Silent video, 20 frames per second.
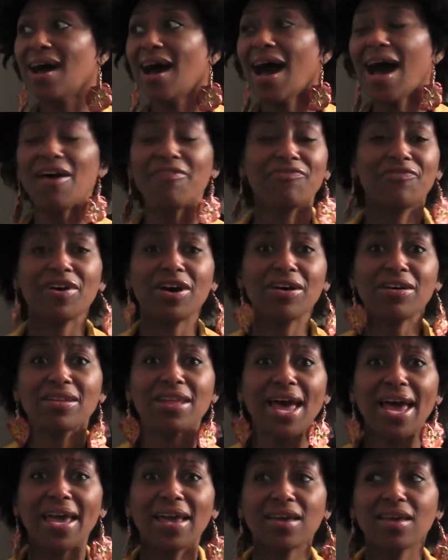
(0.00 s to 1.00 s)
I felt
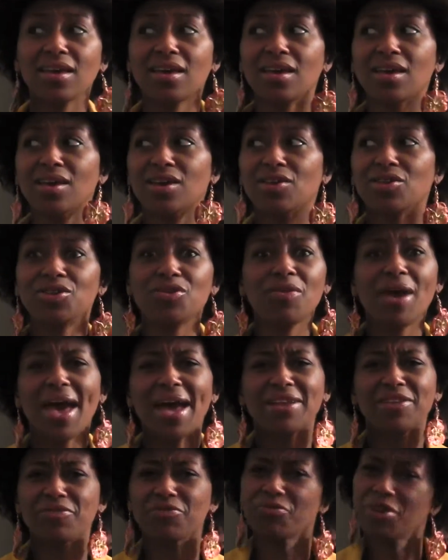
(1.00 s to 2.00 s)
like you
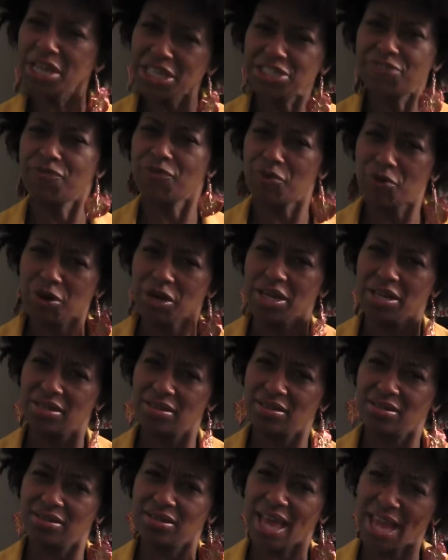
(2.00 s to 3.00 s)
had to reach for it.
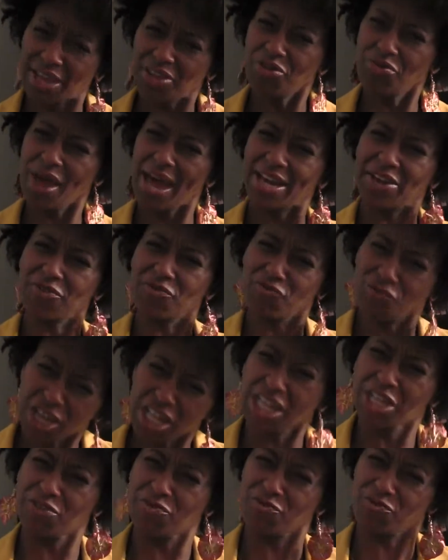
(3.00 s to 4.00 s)
Like you had to
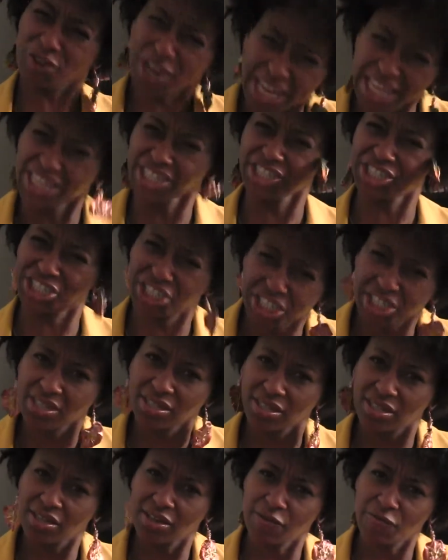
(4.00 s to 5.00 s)
really reach
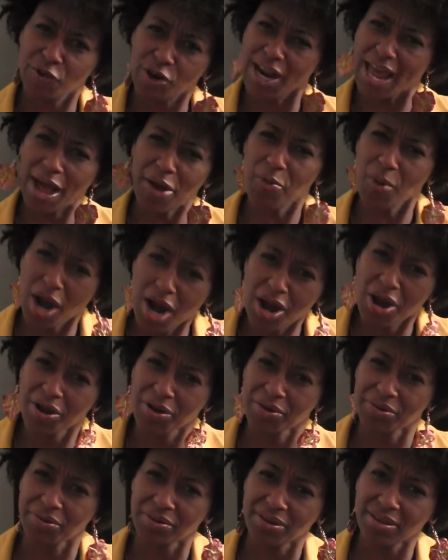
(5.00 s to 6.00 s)
for that
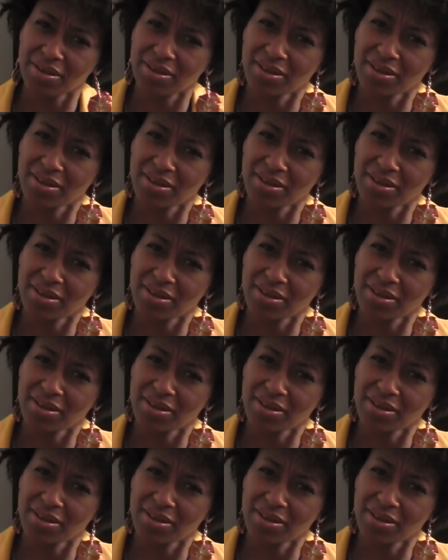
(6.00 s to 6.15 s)
word.